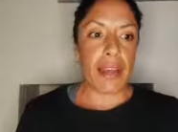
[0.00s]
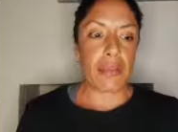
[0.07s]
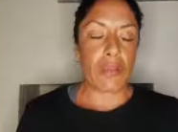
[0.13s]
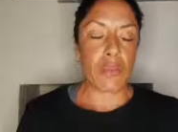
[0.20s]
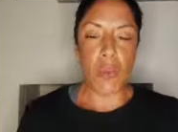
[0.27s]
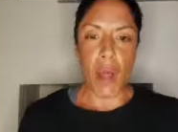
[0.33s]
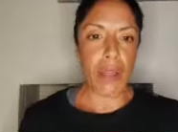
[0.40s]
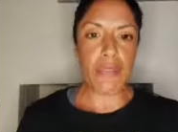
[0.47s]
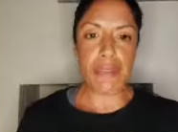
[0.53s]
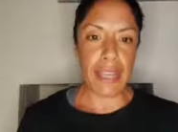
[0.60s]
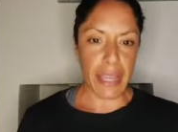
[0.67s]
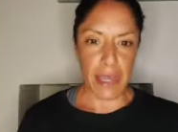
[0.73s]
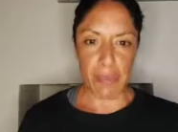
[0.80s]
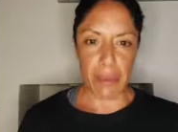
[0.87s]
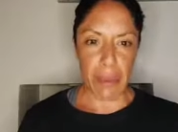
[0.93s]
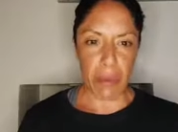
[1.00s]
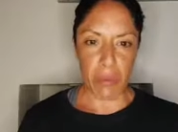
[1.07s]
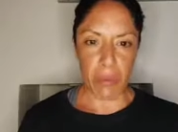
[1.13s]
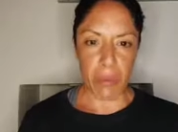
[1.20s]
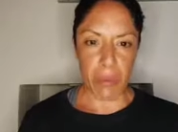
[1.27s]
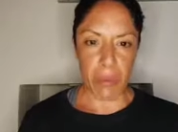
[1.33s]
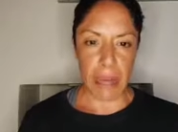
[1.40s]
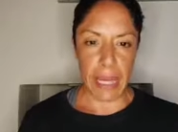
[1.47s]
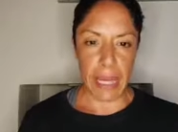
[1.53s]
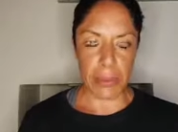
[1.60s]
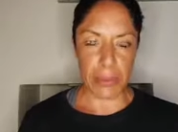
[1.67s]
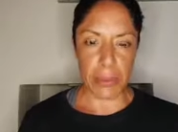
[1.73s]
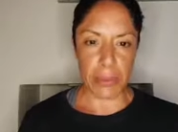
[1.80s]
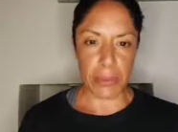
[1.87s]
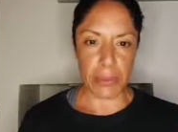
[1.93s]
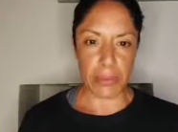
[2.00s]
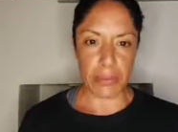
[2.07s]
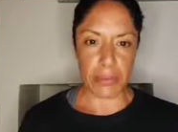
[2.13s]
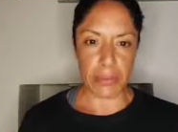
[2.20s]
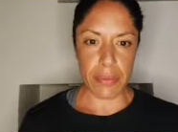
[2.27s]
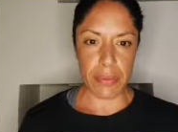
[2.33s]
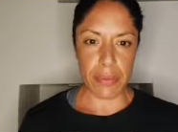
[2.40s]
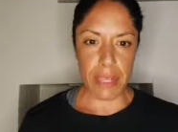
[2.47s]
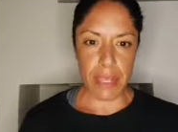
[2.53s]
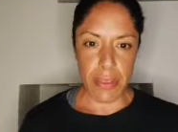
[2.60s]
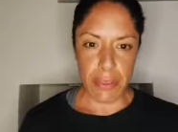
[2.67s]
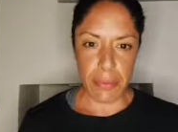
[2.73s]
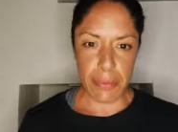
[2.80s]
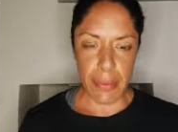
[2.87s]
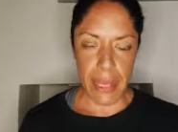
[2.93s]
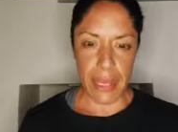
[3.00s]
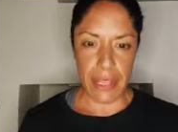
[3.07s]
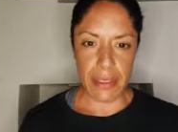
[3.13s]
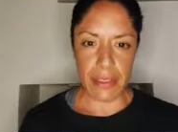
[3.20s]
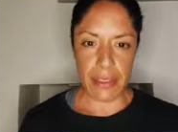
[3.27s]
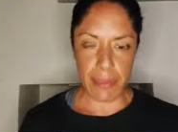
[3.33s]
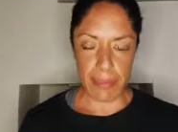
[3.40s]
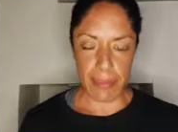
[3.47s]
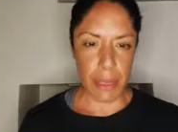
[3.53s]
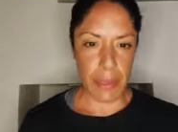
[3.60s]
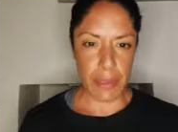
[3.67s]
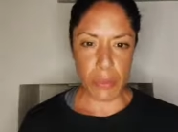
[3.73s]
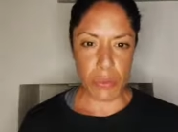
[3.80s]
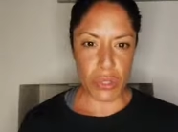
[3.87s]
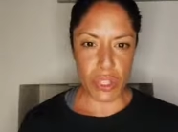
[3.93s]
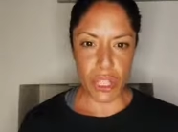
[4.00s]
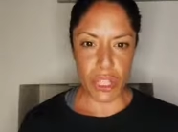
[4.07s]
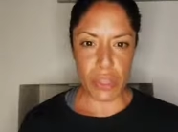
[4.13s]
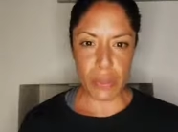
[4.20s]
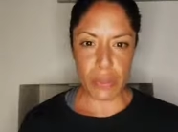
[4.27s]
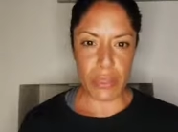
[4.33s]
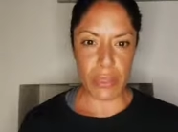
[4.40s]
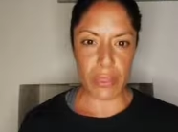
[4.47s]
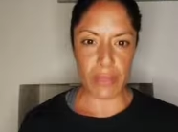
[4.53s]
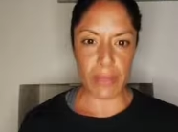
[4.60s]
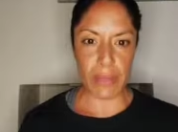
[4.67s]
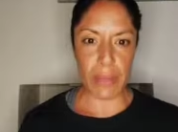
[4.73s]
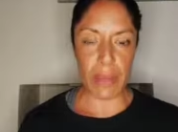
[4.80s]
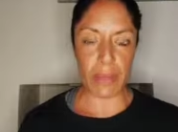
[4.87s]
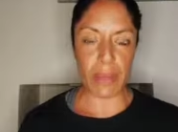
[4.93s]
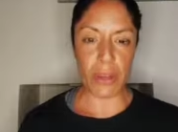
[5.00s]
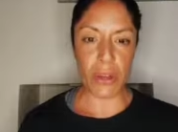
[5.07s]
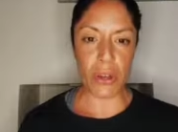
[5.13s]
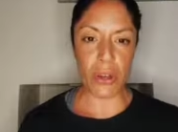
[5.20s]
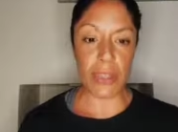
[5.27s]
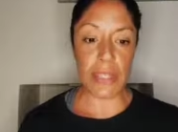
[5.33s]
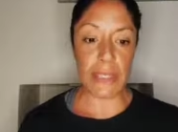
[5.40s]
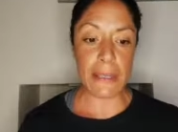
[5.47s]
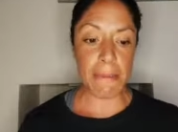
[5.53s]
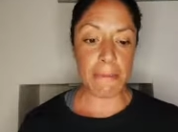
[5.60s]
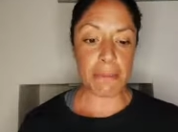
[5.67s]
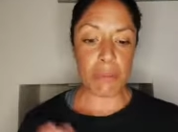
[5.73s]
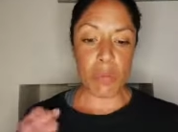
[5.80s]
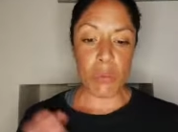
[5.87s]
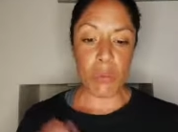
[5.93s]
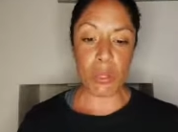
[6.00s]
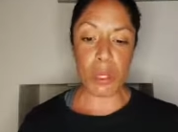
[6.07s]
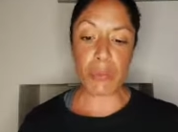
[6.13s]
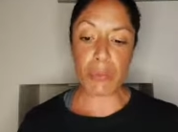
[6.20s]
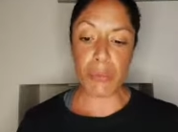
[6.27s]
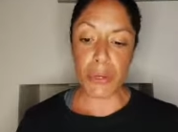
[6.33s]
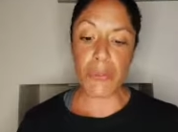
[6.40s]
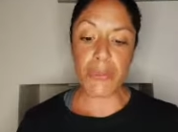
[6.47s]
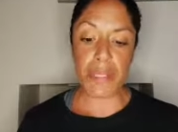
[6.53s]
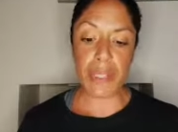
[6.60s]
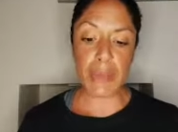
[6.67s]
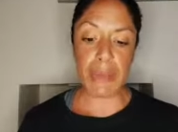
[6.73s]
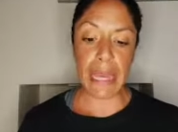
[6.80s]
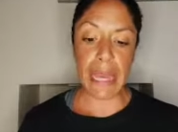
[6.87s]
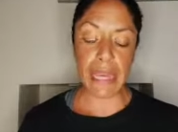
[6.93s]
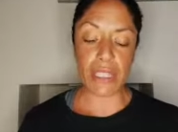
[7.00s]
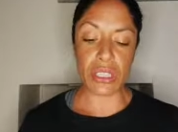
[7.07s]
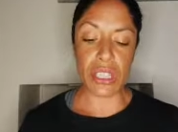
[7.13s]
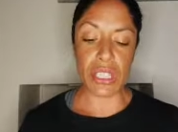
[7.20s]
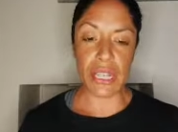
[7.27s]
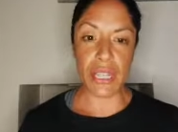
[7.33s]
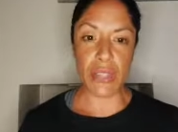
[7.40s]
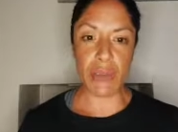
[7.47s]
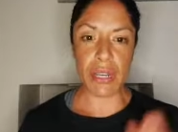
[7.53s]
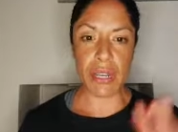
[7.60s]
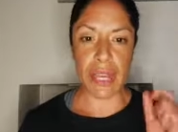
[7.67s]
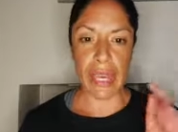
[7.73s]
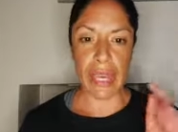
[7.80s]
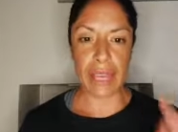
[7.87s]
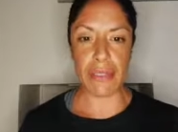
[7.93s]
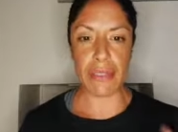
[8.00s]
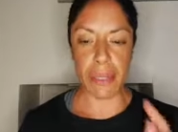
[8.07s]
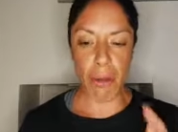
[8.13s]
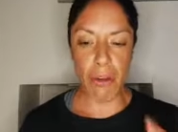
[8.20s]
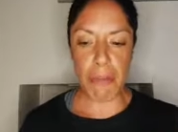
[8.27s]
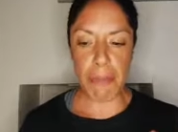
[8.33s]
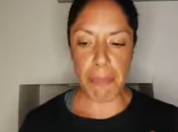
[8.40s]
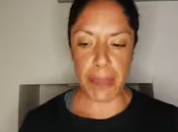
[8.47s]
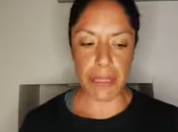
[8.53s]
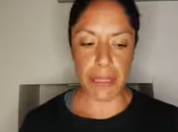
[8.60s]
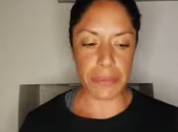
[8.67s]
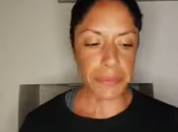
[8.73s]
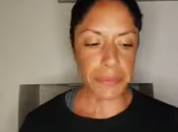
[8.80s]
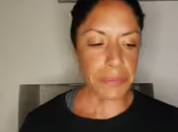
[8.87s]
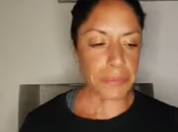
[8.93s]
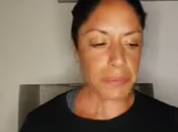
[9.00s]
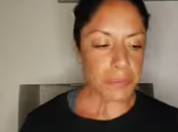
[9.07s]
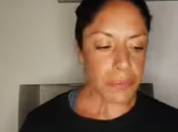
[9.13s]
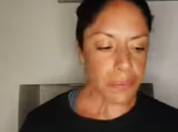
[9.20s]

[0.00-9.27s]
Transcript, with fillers: worrying about what people think of me and people's judgments of me because what it proves to me actually is when I hit the off button